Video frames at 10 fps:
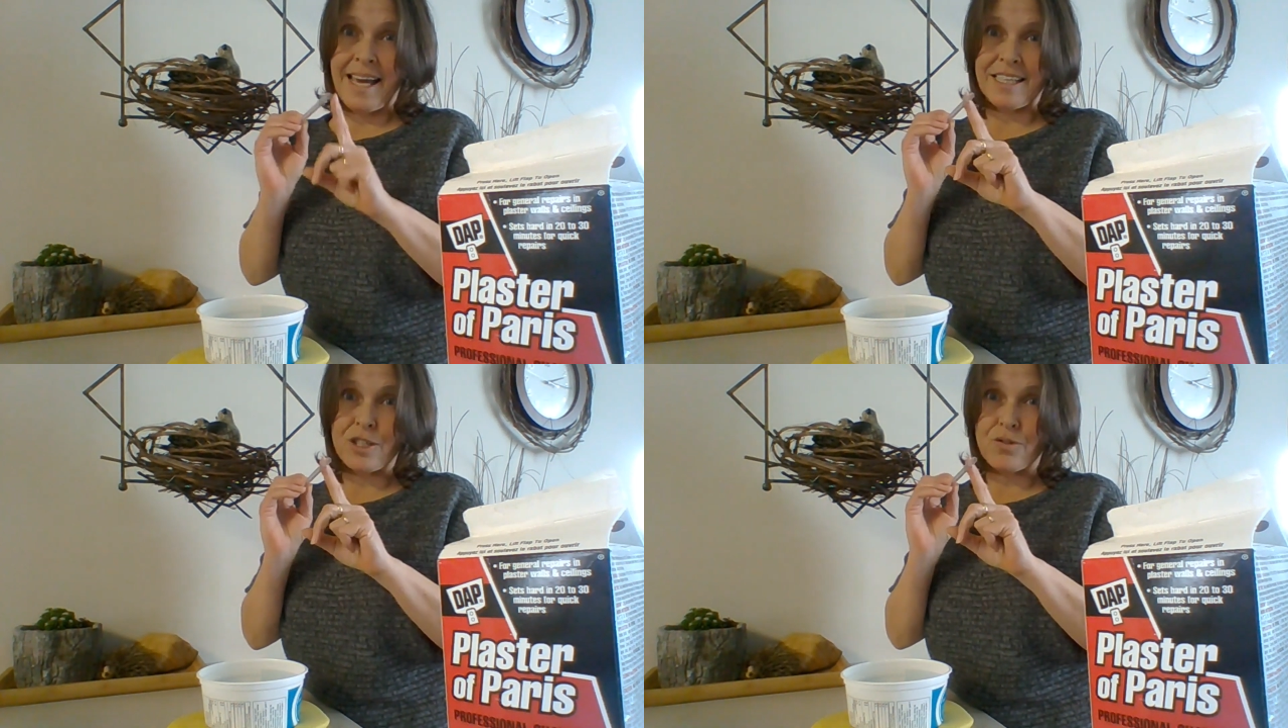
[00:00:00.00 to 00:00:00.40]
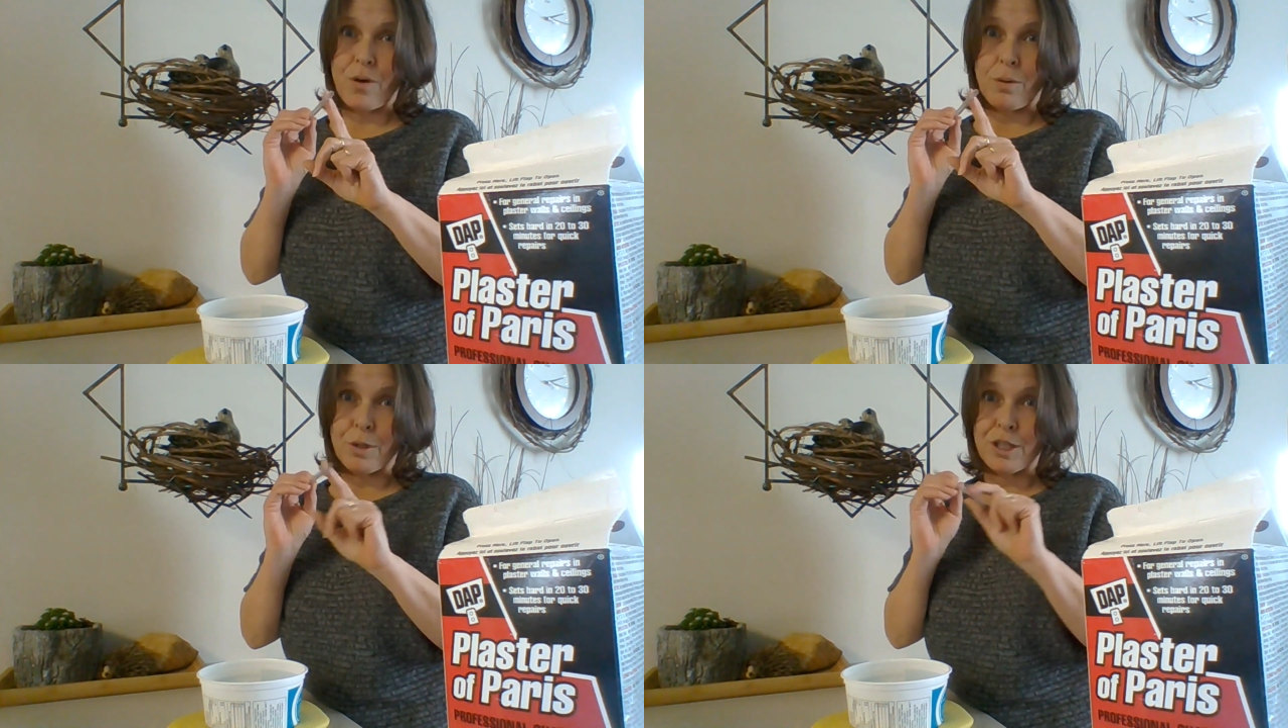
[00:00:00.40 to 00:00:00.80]
and a
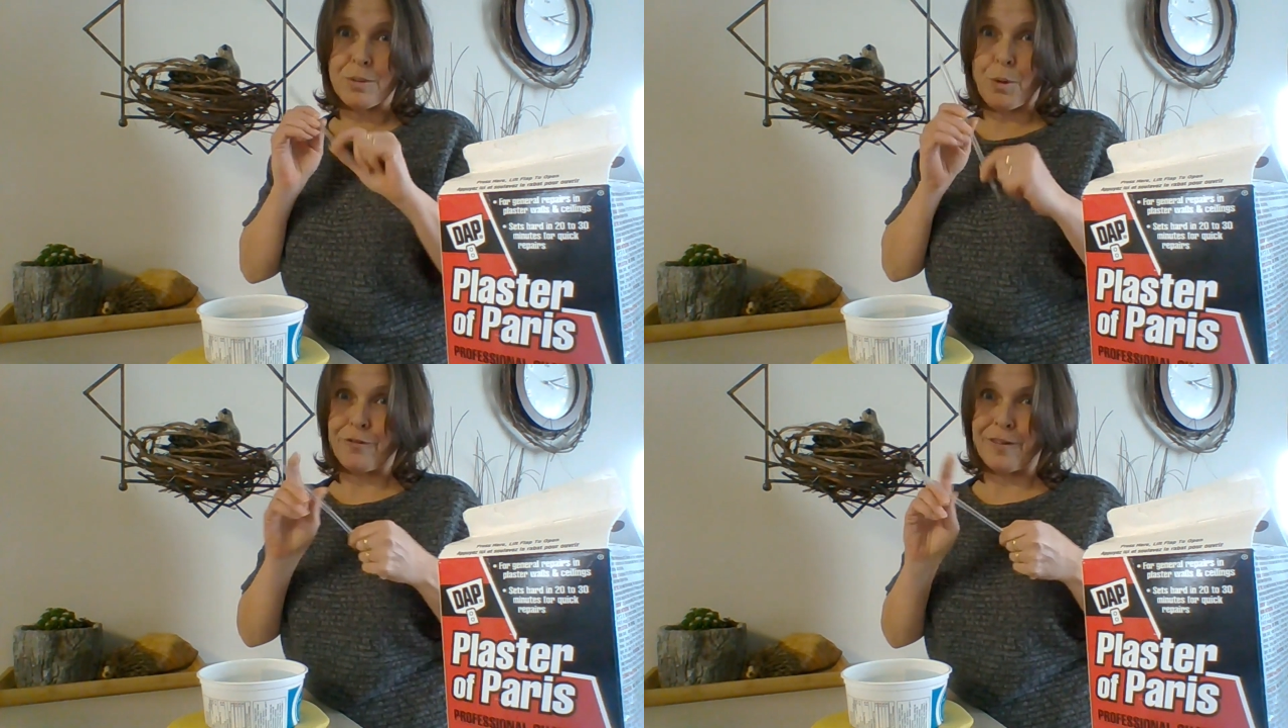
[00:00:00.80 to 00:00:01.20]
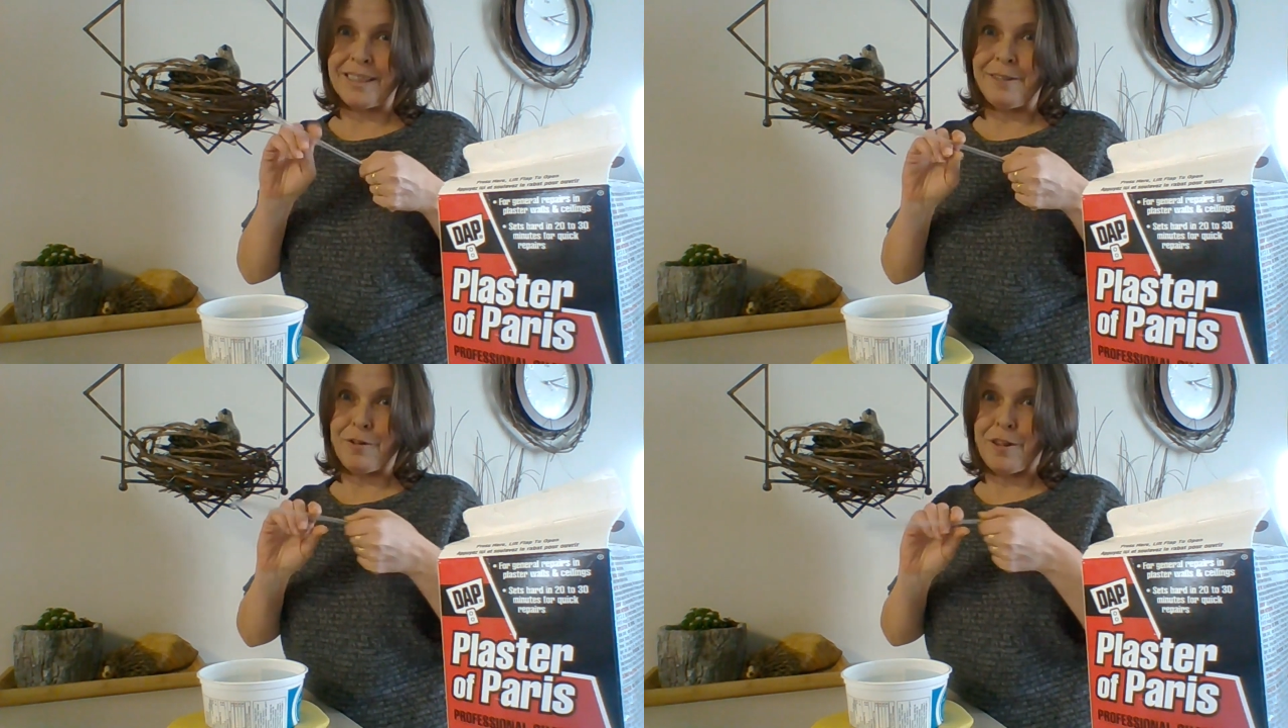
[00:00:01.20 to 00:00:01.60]
straw works
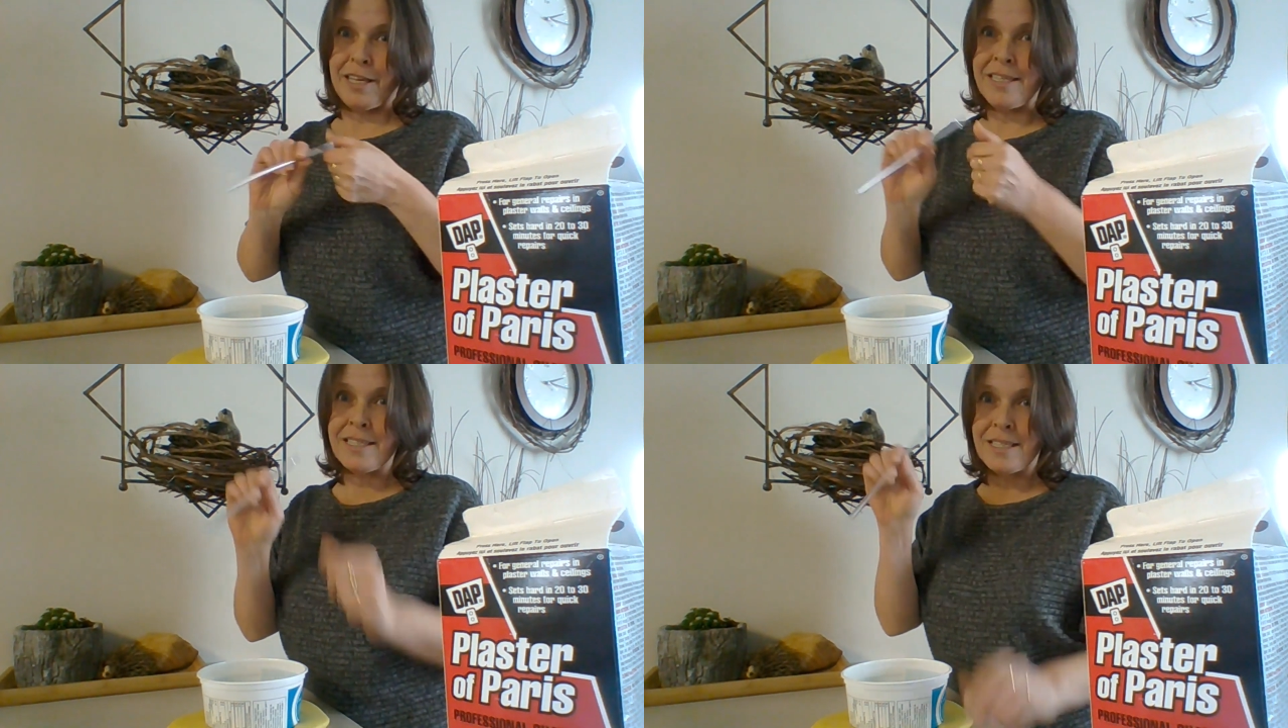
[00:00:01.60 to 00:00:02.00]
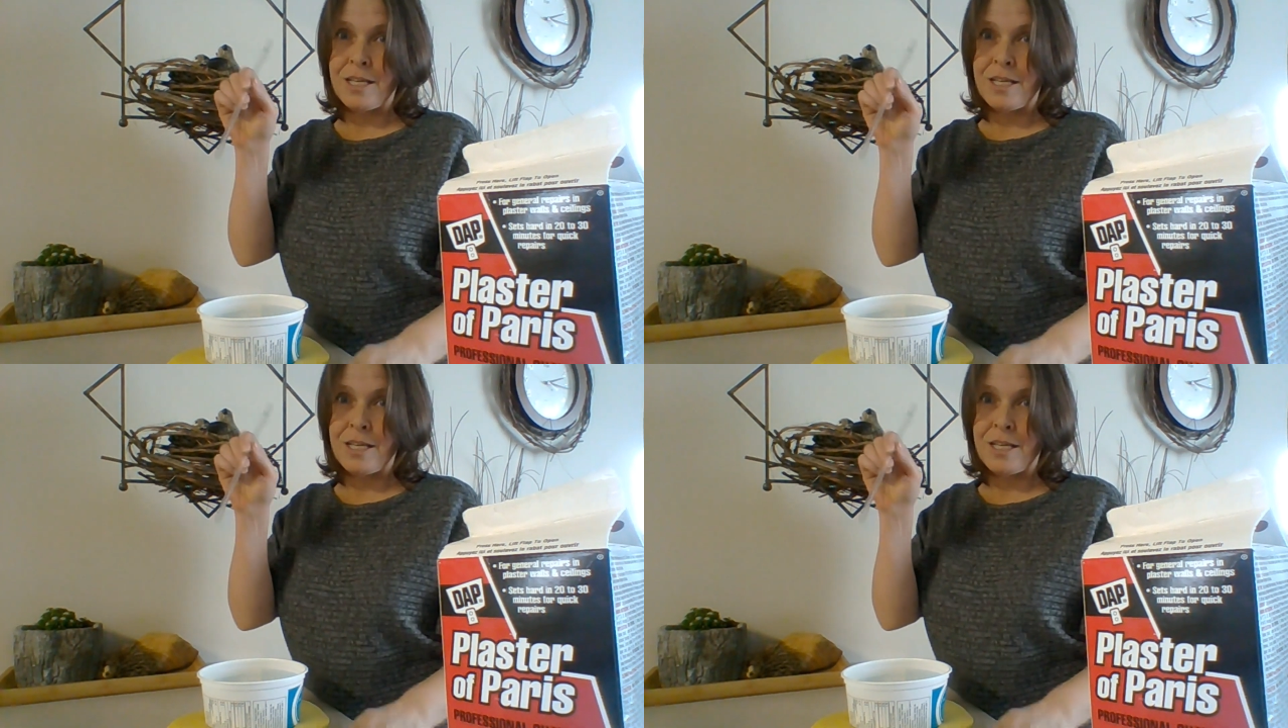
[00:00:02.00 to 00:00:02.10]
perfectly for this.